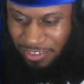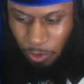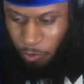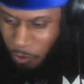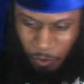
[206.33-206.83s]

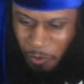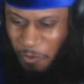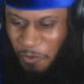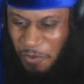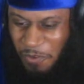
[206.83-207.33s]
Ooh,
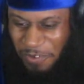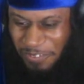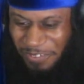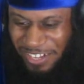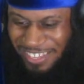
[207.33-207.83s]

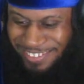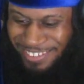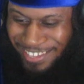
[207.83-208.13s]
ooh he's a